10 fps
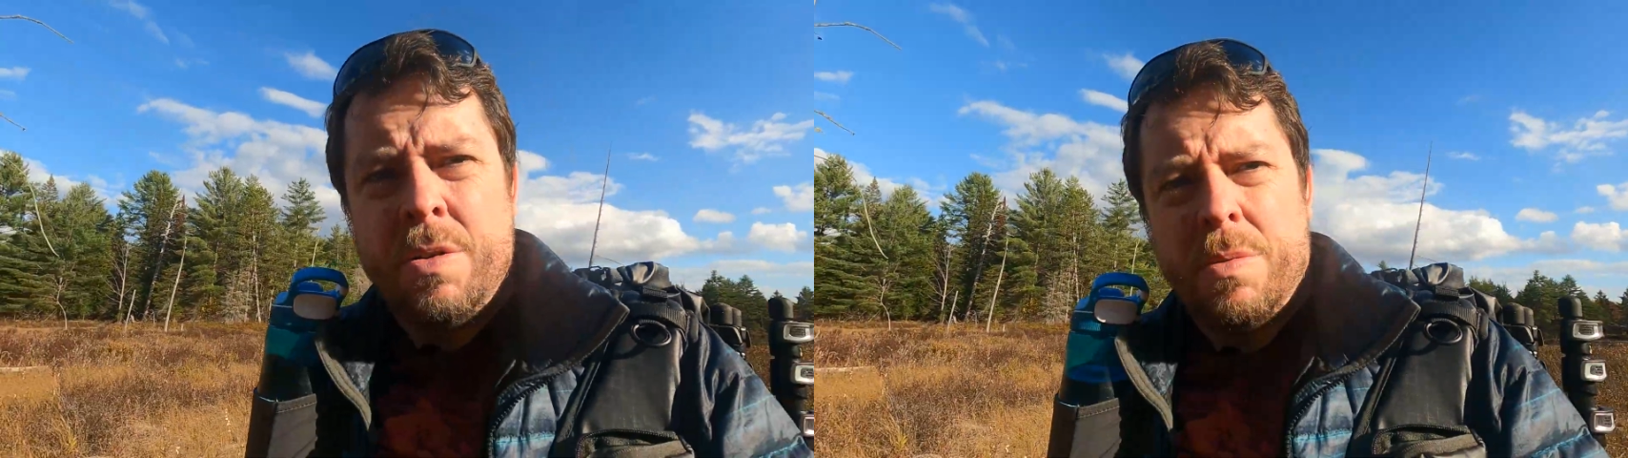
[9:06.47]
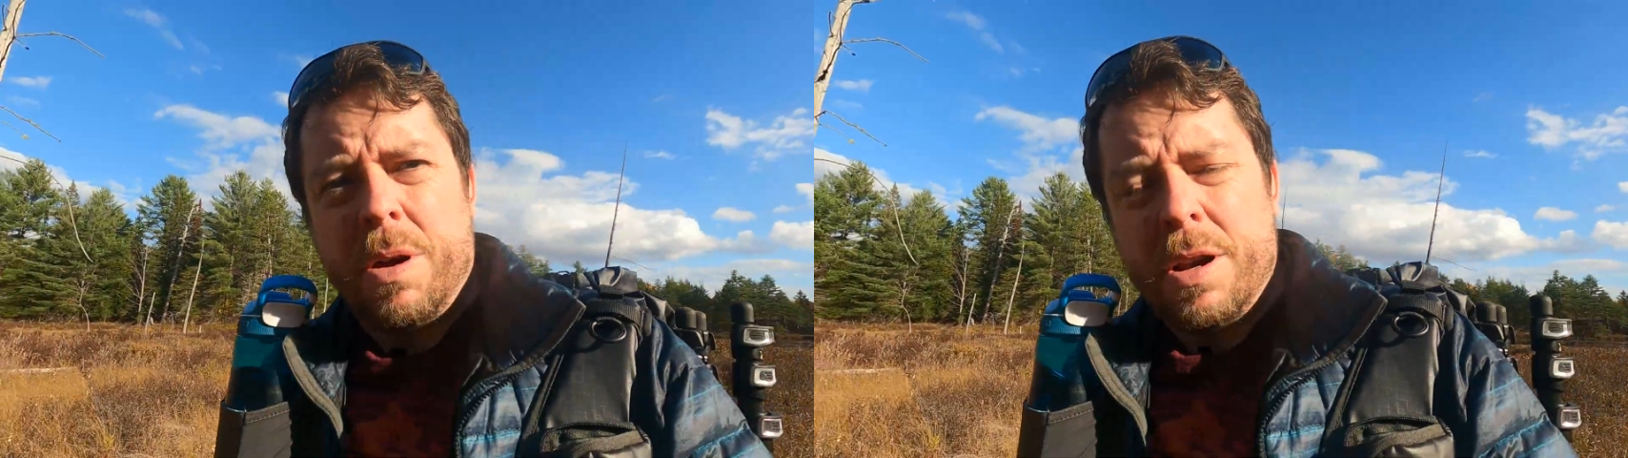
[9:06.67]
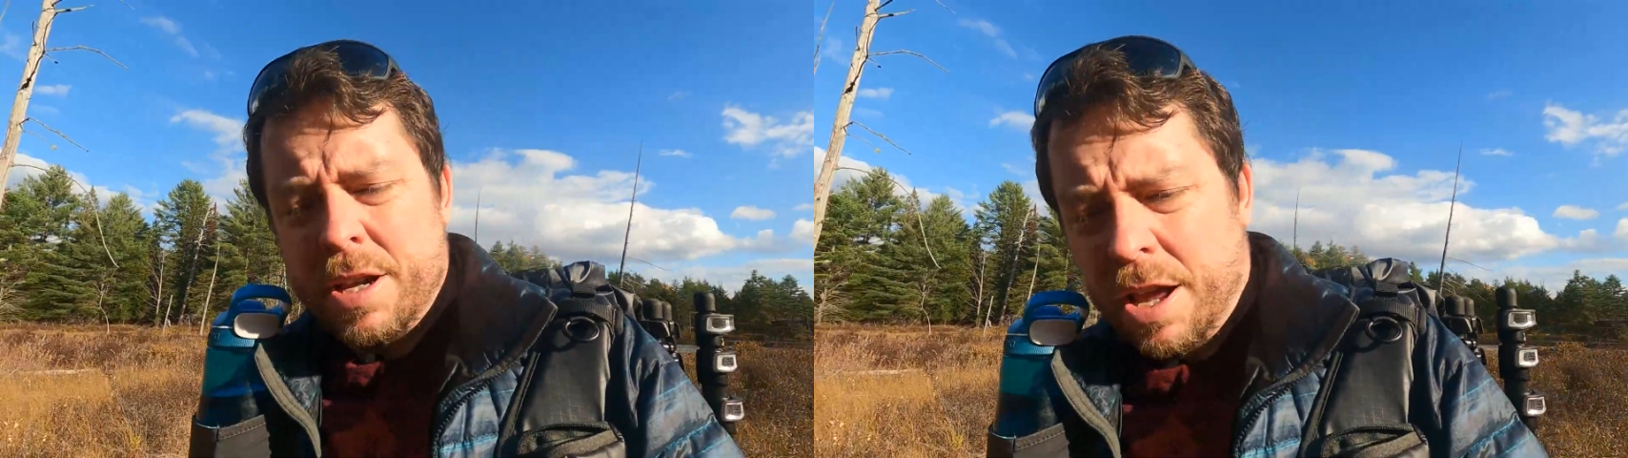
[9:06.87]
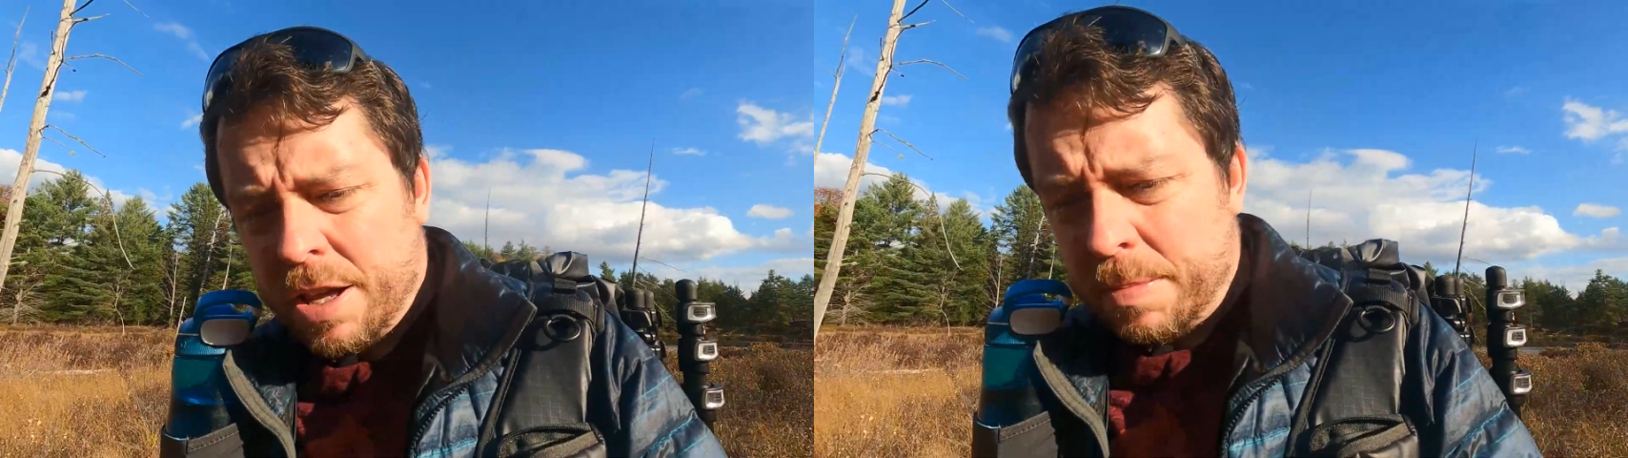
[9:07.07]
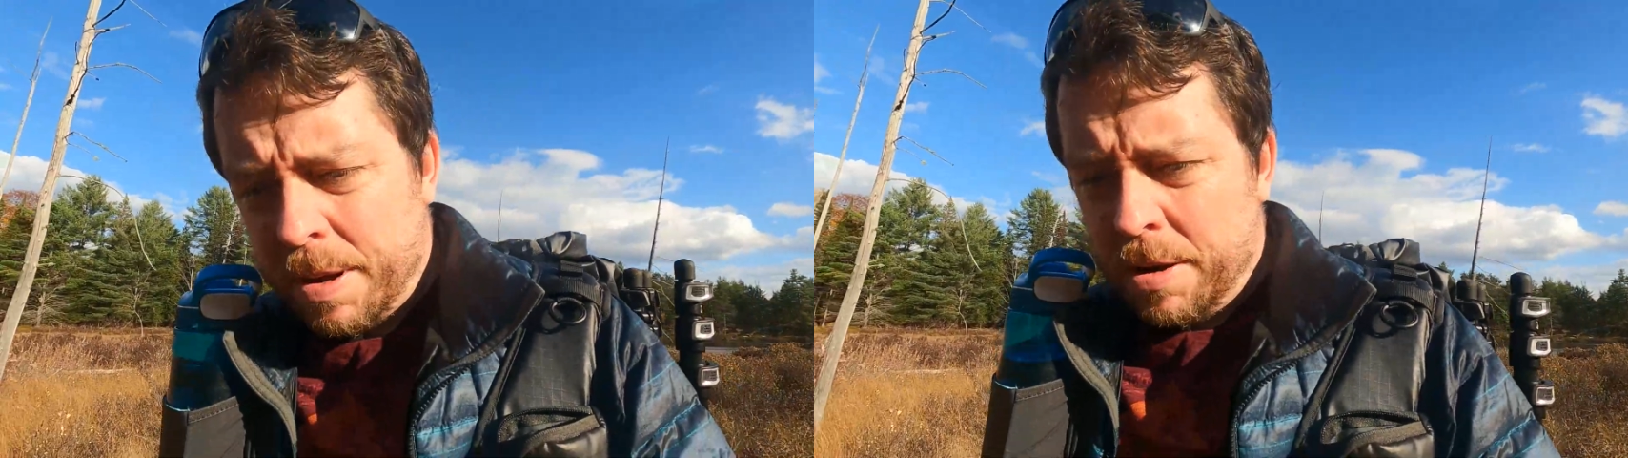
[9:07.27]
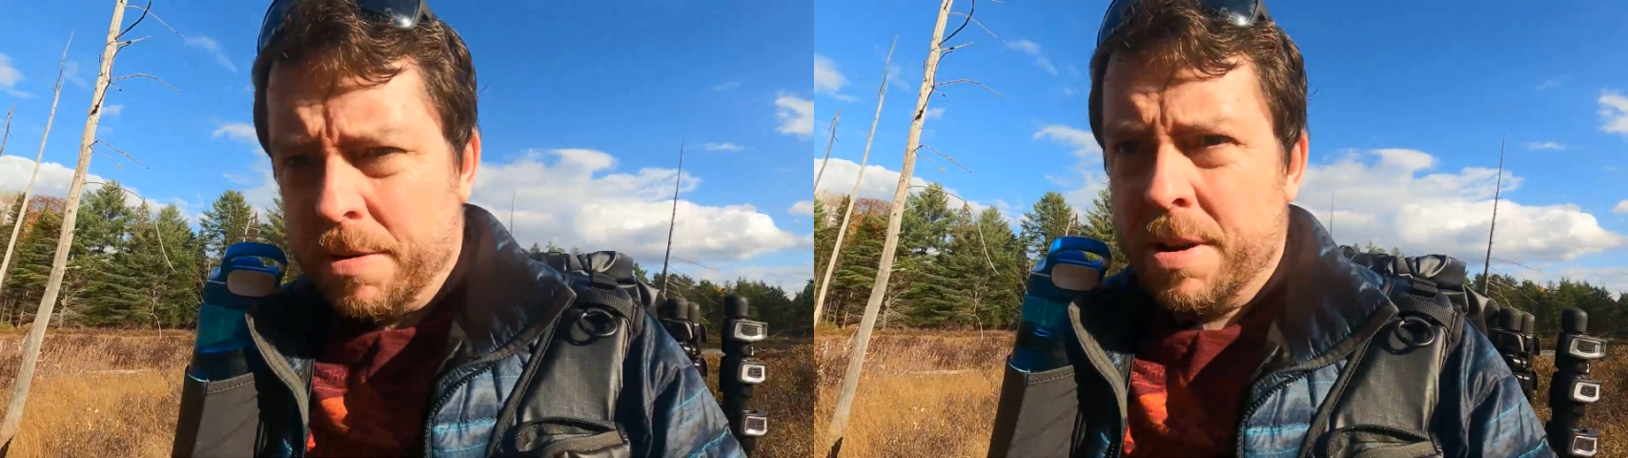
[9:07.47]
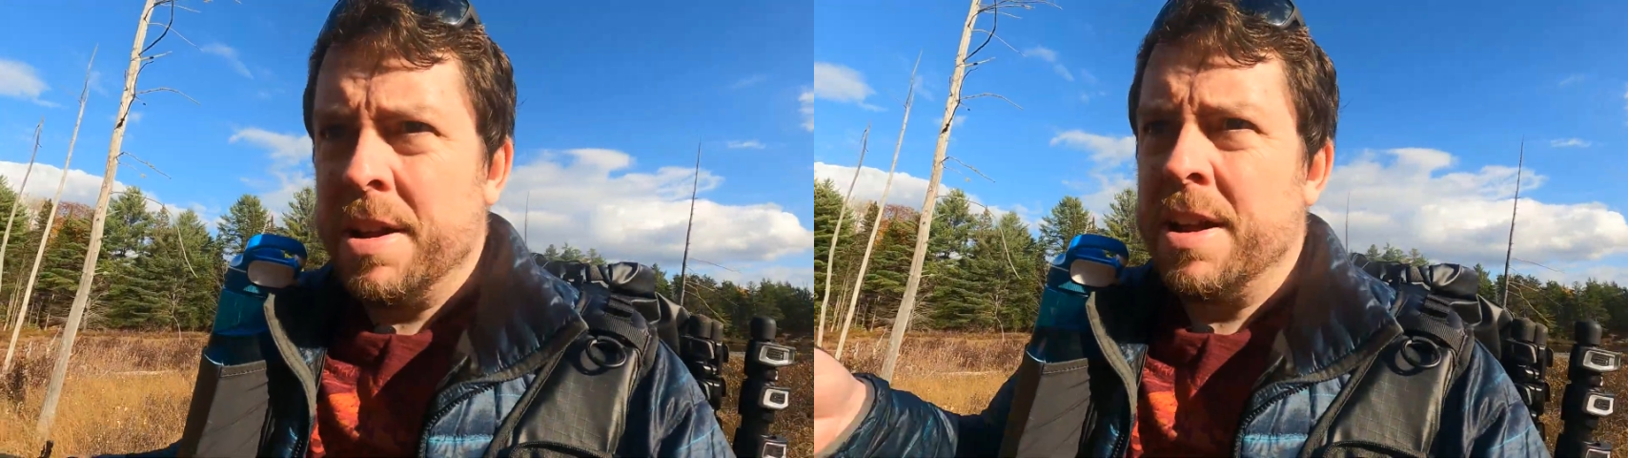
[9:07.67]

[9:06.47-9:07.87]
we're going to talk about